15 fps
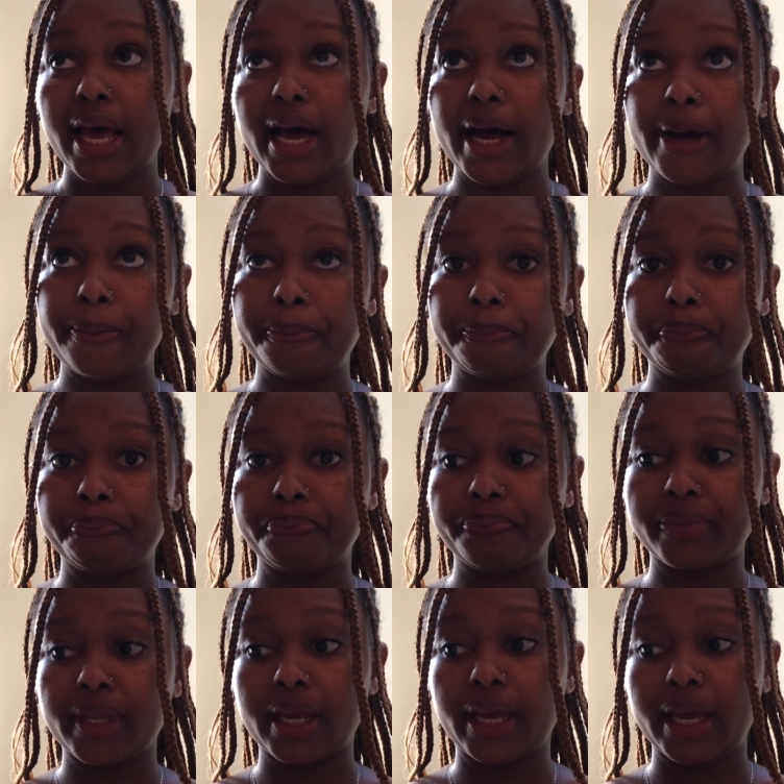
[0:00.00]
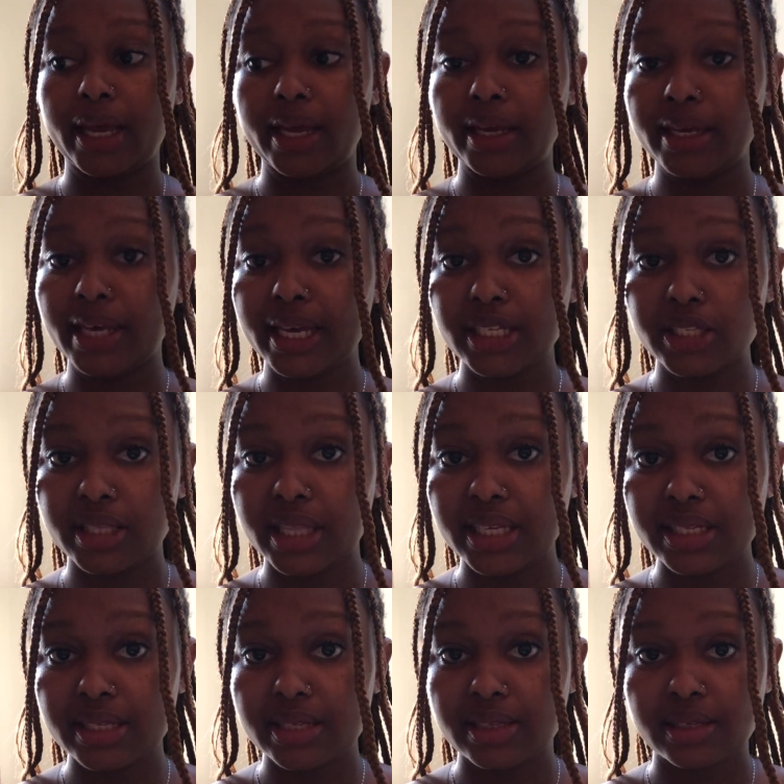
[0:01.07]
In case
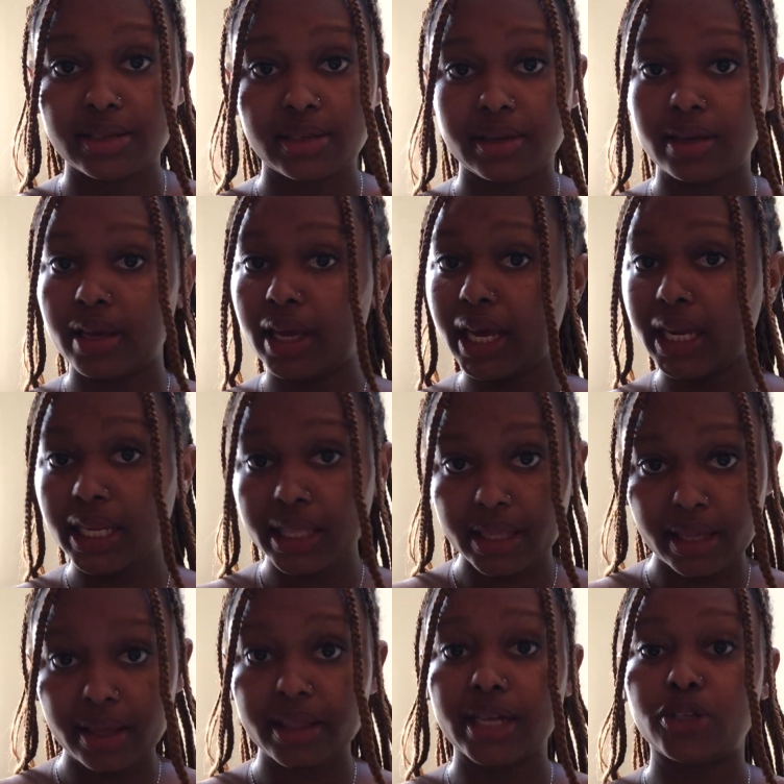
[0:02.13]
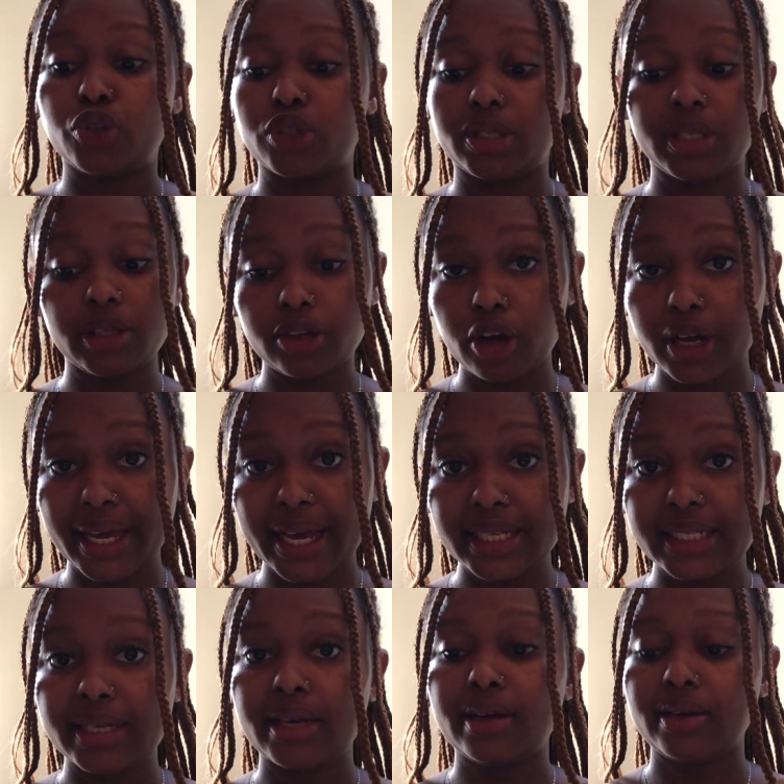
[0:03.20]
there's anything that you're still not
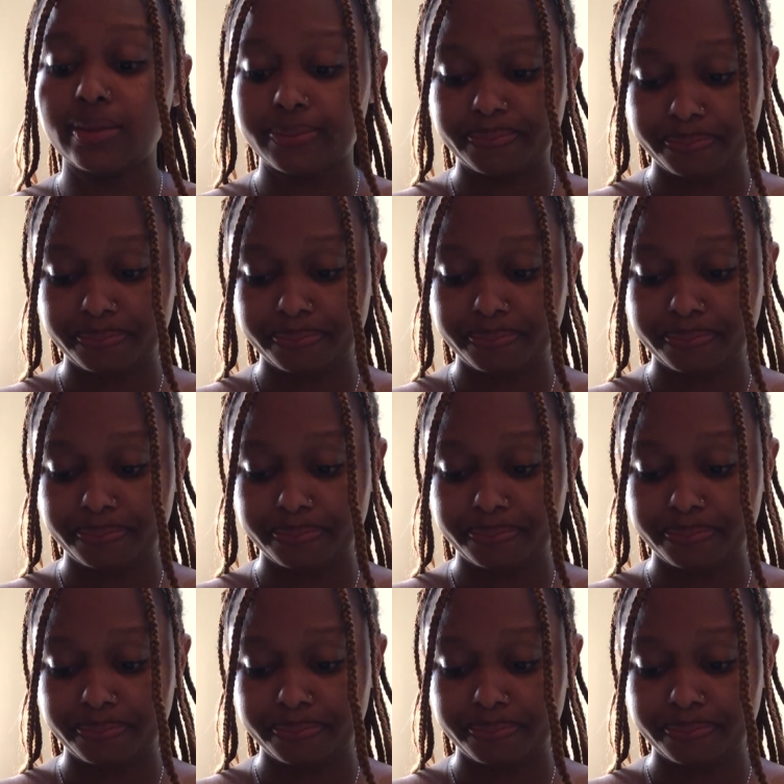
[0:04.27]
getting,